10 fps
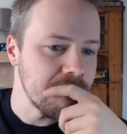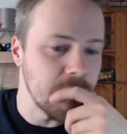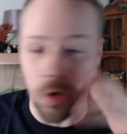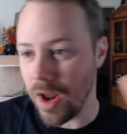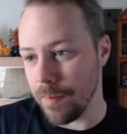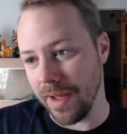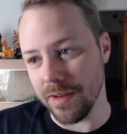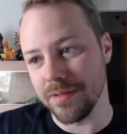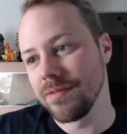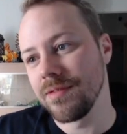Great
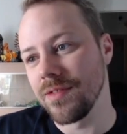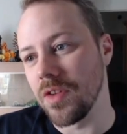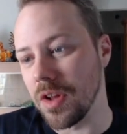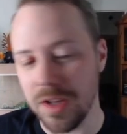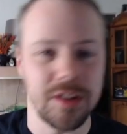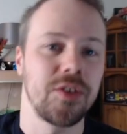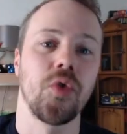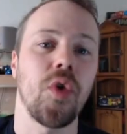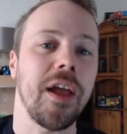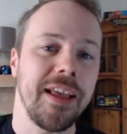band.
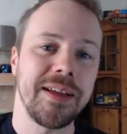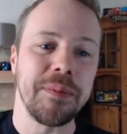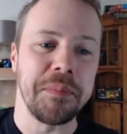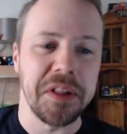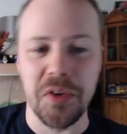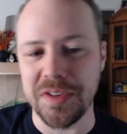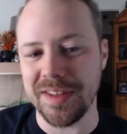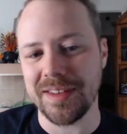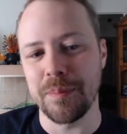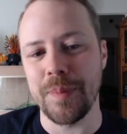Great
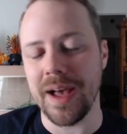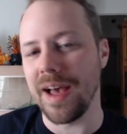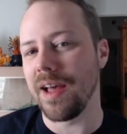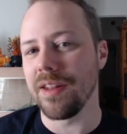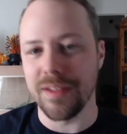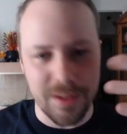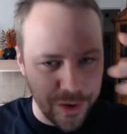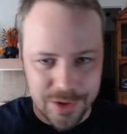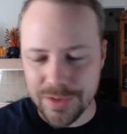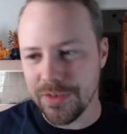melodic band,
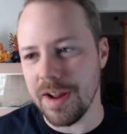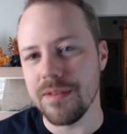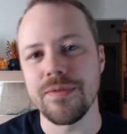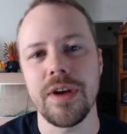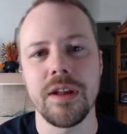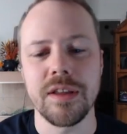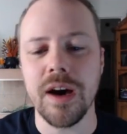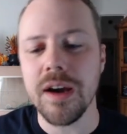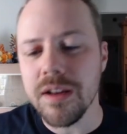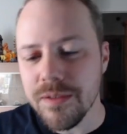hoods and everything.
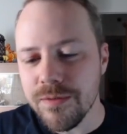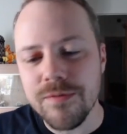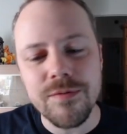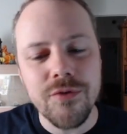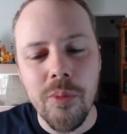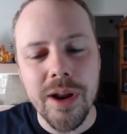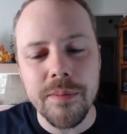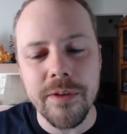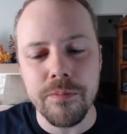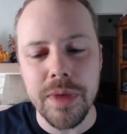Kind of reminded
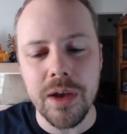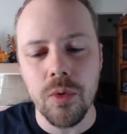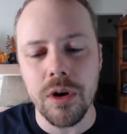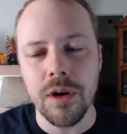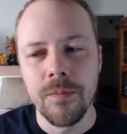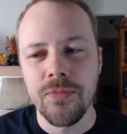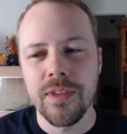me of Mgła.